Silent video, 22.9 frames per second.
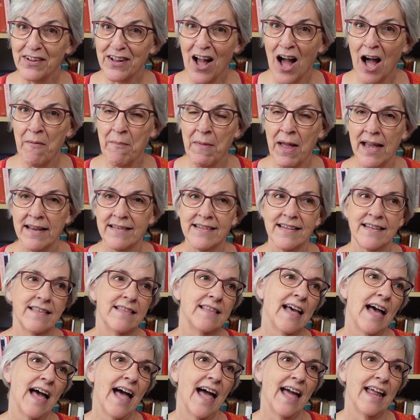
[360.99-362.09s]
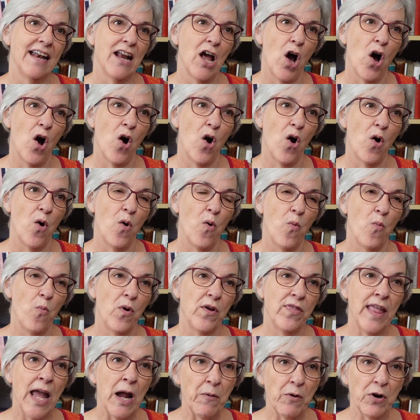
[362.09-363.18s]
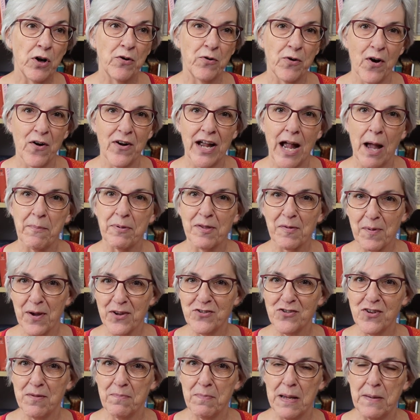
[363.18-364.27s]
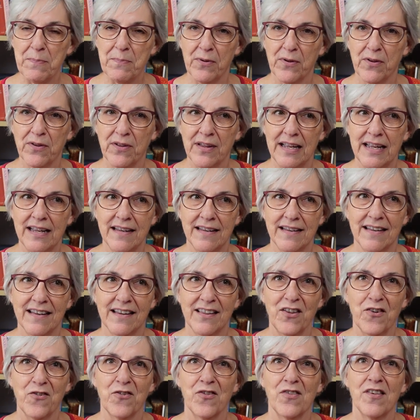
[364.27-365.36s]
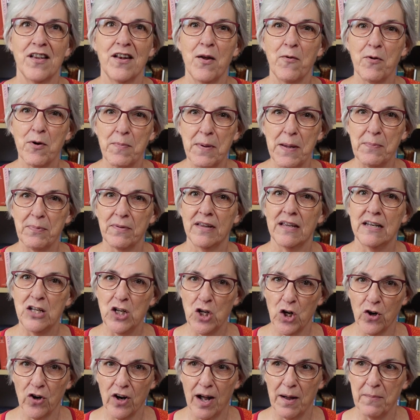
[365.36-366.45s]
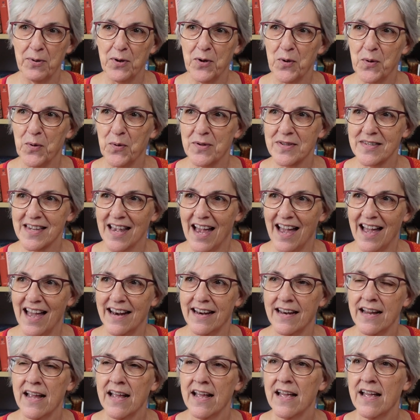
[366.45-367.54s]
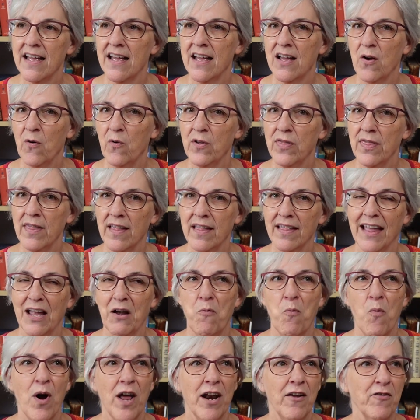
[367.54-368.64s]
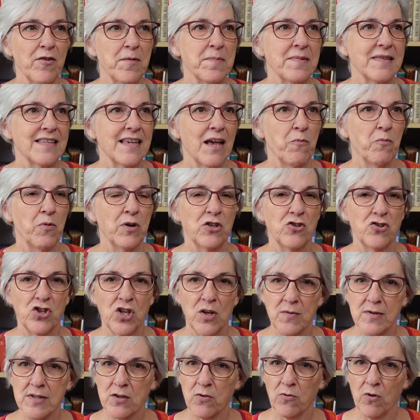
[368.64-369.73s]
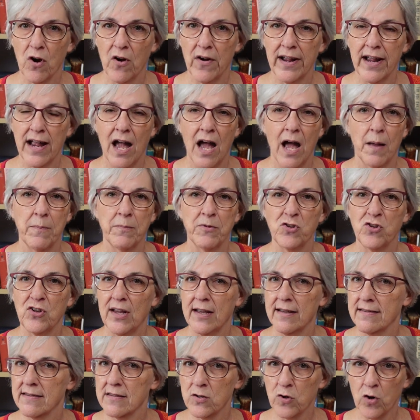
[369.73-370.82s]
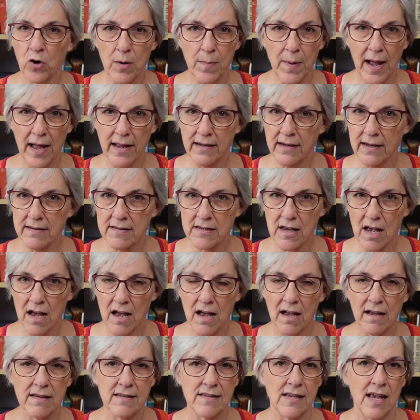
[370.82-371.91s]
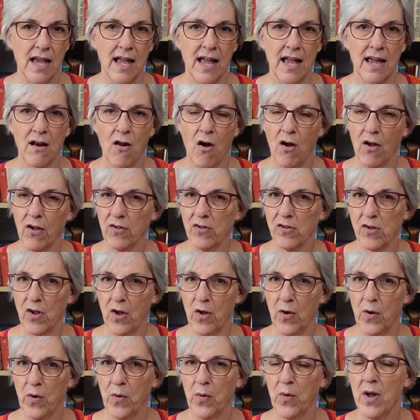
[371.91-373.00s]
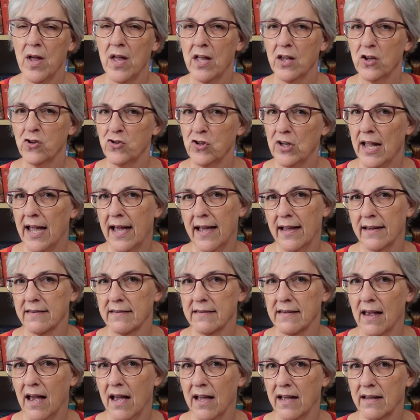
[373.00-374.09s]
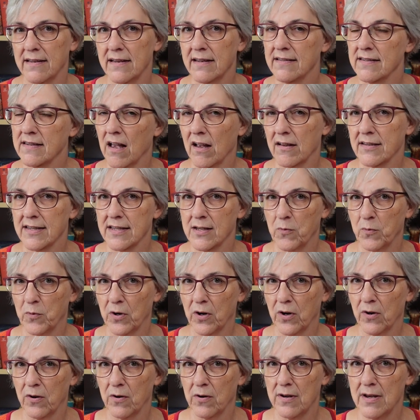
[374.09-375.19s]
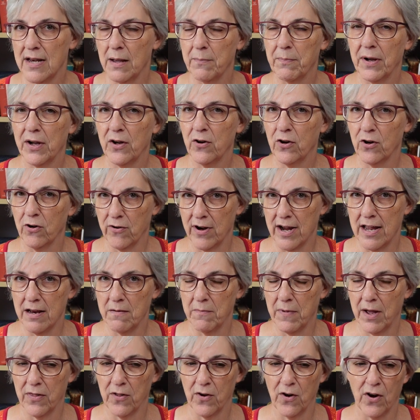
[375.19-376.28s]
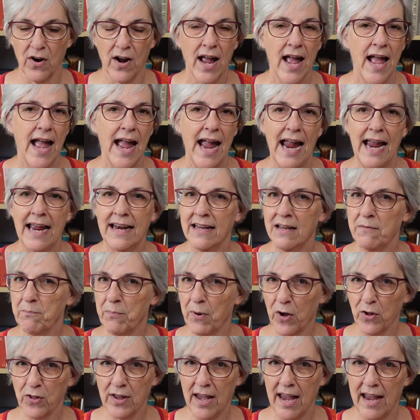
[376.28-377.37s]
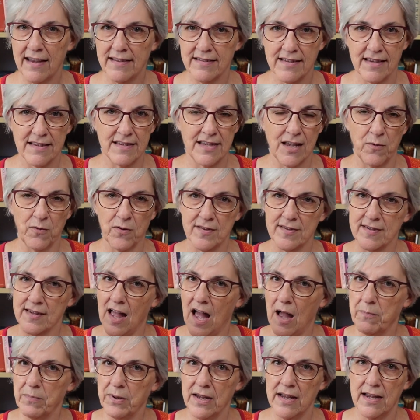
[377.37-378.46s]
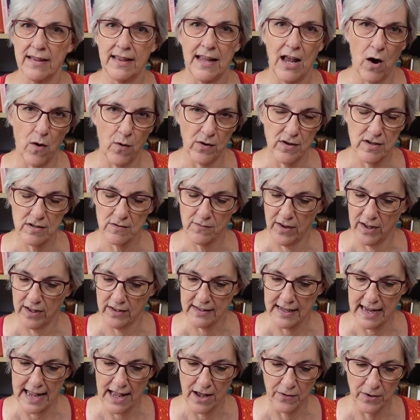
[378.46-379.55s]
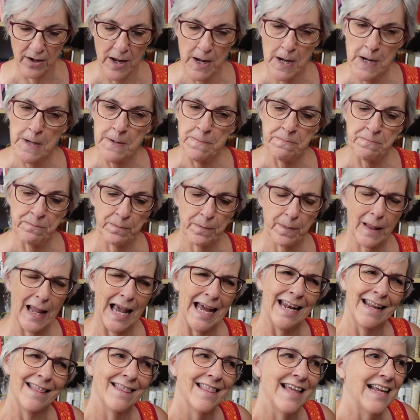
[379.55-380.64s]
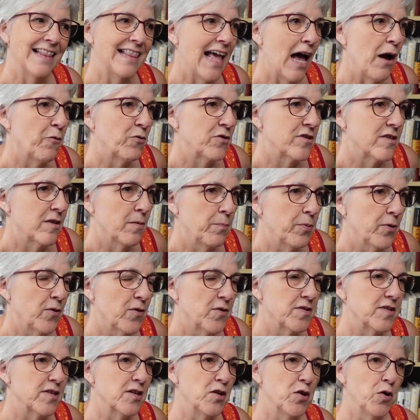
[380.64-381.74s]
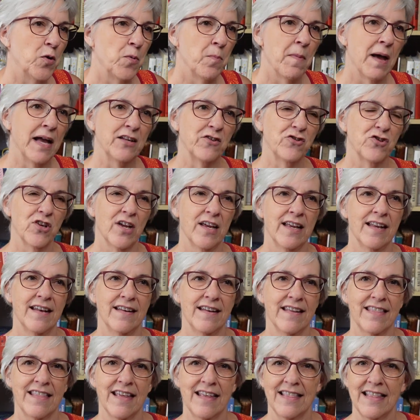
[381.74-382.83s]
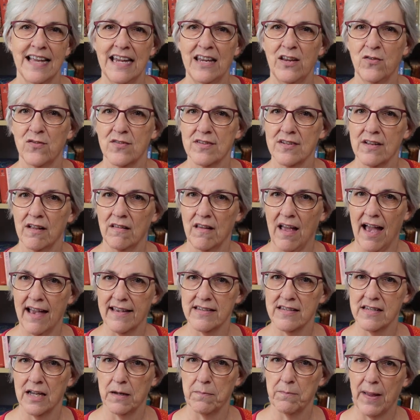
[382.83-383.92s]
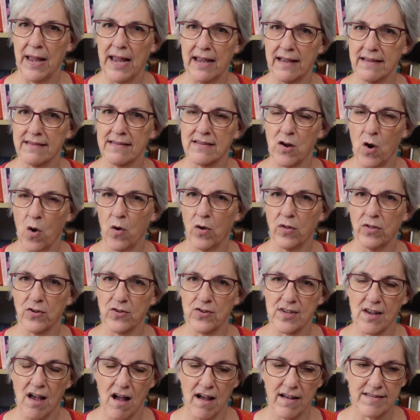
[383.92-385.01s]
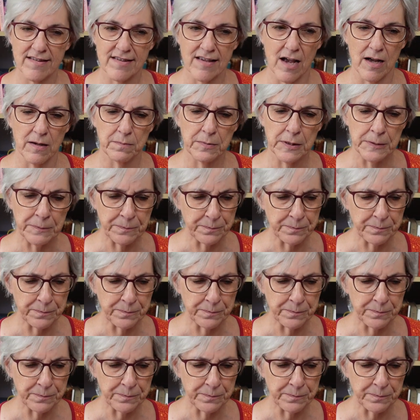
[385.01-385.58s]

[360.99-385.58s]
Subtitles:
commented that when they were growing up, especially the people in, there's a number of people in Europe who said, when, like one of them said, when she was growing up, she had store-bought knee socks, and also she had knee socks that were knit by her grandmother. And in both cases, they were sloppy and they always fell down. And I think that was the person who mentioned that they used elastic bands to hold their socks up.